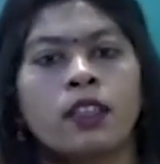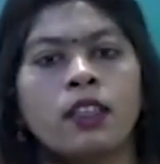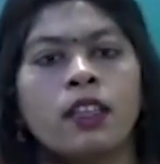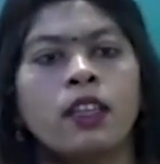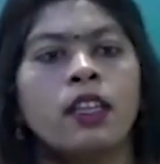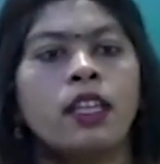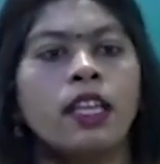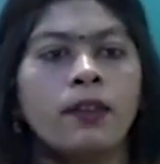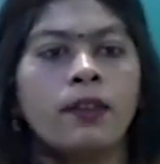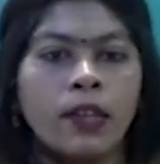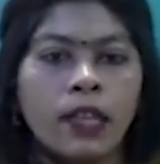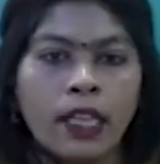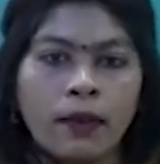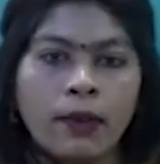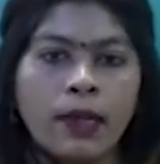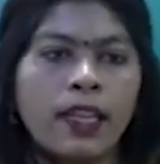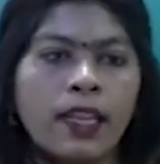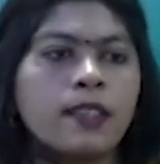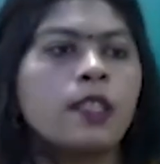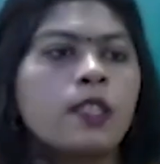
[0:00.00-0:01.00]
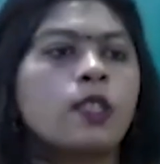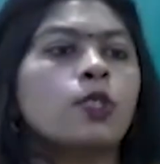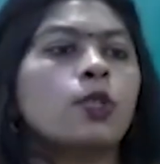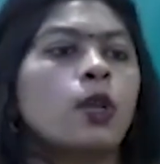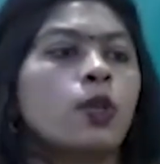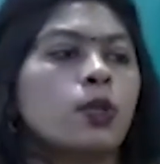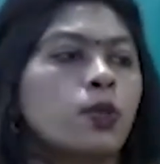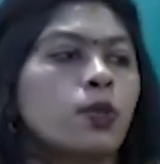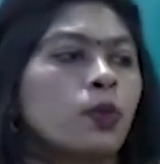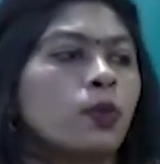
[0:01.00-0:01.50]
He will never resist
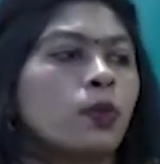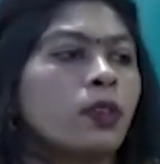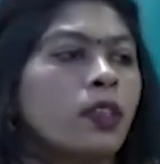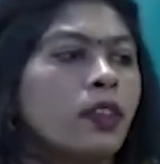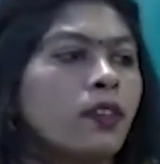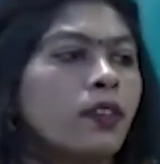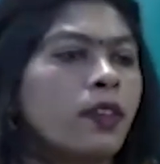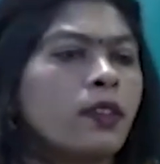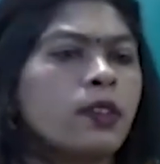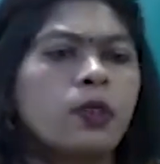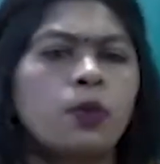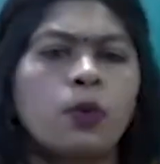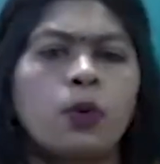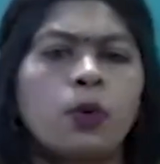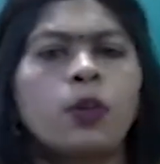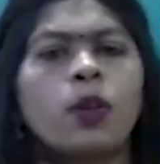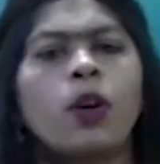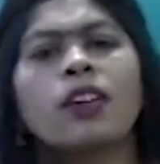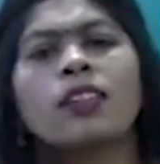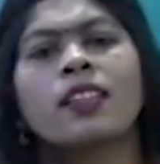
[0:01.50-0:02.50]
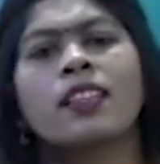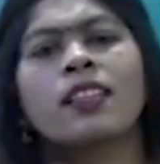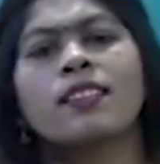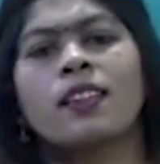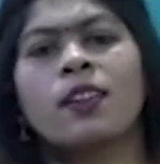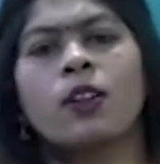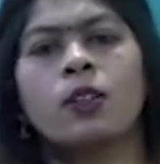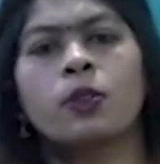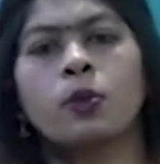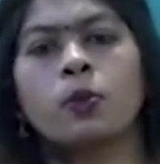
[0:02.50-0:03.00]
also. He'll never, don't talk this
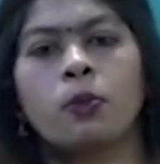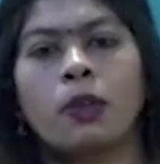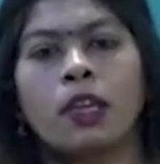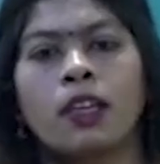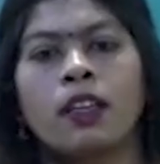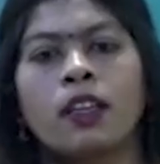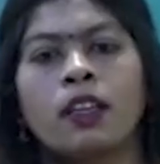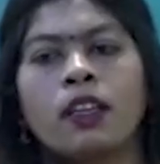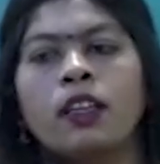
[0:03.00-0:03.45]
and all to me.